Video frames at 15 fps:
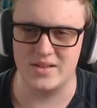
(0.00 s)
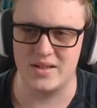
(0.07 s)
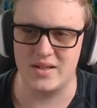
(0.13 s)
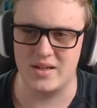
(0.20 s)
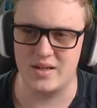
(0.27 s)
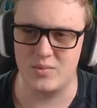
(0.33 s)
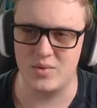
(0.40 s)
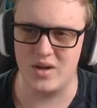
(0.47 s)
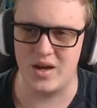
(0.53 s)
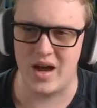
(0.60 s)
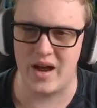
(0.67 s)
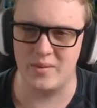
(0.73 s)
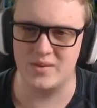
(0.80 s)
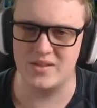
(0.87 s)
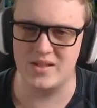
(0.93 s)
What
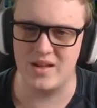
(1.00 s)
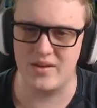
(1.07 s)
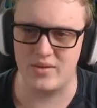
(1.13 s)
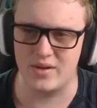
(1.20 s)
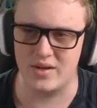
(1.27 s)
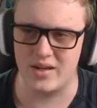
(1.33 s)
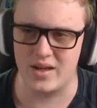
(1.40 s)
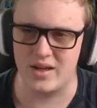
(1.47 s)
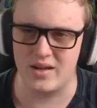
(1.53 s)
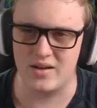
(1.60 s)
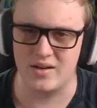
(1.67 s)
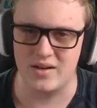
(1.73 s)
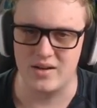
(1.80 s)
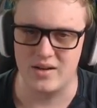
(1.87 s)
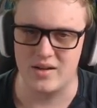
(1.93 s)
items did everyone get?
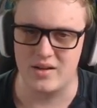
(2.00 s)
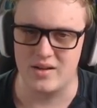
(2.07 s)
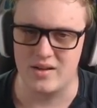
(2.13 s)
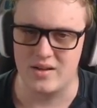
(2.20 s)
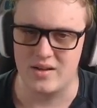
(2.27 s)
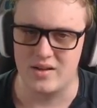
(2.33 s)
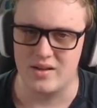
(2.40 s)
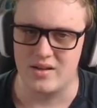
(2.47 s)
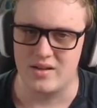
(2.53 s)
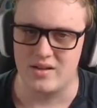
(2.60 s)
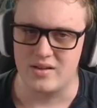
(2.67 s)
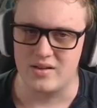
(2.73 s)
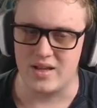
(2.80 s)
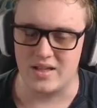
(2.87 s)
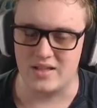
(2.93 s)

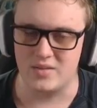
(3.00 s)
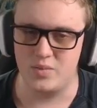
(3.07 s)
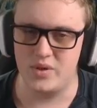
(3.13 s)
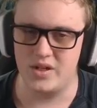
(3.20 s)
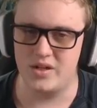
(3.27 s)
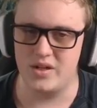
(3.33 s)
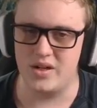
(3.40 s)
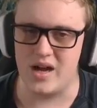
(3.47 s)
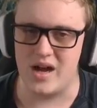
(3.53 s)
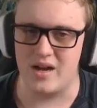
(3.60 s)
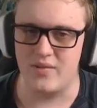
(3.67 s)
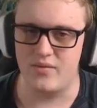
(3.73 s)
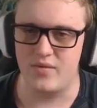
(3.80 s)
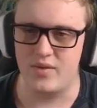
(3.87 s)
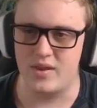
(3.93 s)
That's a pretty good
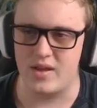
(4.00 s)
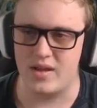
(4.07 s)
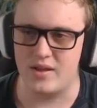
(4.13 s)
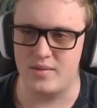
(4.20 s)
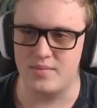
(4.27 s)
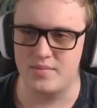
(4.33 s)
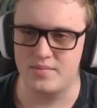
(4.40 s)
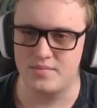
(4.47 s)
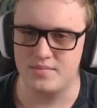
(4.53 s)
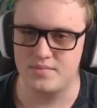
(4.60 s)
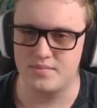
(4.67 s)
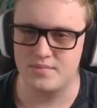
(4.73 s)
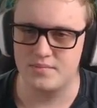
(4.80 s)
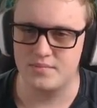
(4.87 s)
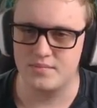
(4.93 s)
item for them.
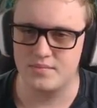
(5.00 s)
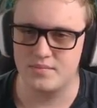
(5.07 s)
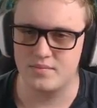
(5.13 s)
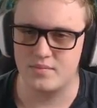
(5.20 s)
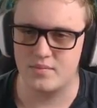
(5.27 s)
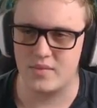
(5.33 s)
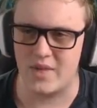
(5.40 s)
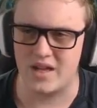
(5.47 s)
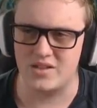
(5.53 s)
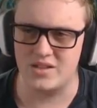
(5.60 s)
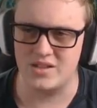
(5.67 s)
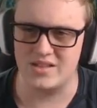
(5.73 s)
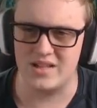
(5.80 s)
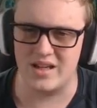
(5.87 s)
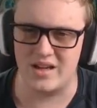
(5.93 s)
Actually,
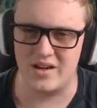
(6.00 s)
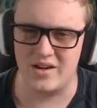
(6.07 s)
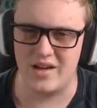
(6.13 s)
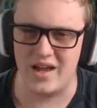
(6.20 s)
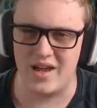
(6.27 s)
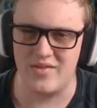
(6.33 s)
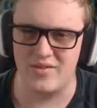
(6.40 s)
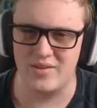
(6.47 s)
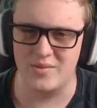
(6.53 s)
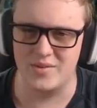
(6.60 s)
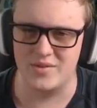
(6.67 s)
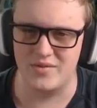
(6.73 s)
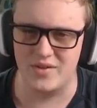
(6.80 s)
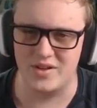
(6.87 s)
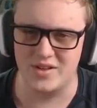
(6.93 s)
is that okay for them to
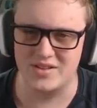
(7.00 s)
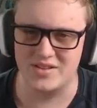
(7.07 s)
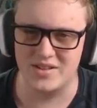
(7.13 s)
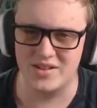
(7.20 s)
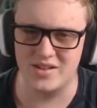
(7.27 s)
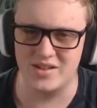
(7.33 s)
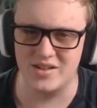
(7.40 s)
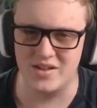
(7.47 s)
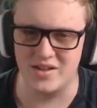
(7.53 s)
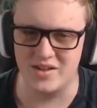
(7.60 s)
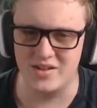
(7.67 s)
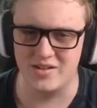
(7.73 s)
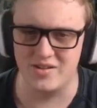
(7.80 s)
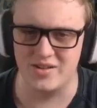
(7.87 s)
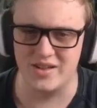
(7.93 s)
verse though? No,
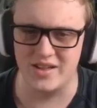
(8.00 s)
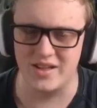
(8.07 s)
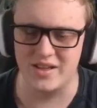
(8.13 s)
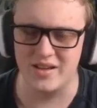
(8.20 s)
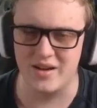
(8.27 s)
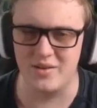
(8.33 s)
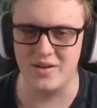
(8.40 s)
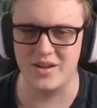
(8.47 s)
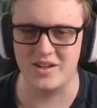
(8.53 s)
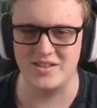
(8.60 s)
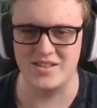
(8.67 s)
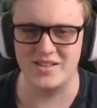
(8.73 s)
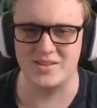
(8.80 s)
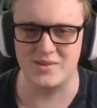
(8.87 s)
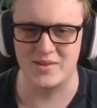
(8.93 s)
not really. I want to see
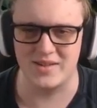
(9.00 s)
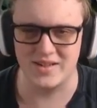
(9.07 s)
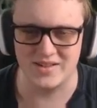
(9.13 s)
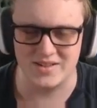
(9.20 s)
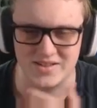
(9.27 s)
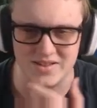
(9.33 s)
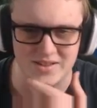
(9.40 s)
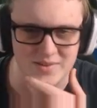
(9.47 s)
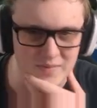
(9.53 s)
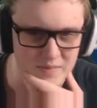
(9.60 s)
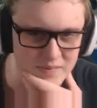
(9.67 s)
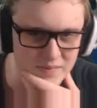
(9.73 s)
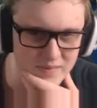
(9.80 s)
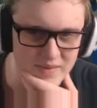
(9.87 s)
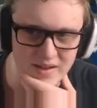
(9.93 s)
this one actually.
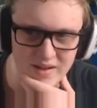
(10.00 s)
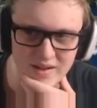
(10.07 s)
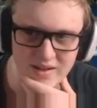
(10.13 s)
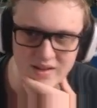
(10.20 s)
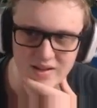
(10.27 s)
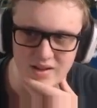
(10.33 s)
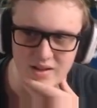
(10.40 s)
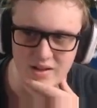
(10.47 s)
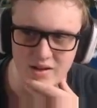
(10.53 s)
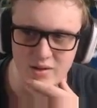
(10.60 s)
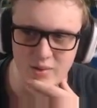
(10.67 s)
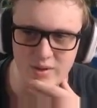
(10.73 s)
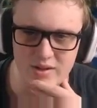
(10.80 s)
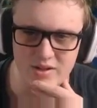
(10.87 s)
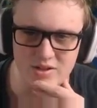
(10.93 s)

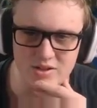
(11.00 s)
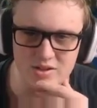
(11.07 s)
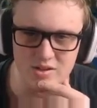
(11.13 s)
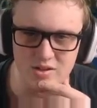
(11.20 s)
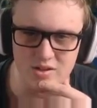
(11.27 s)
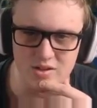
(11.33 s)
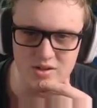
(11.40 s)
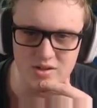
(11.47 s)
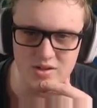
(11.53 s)
Quickly just look.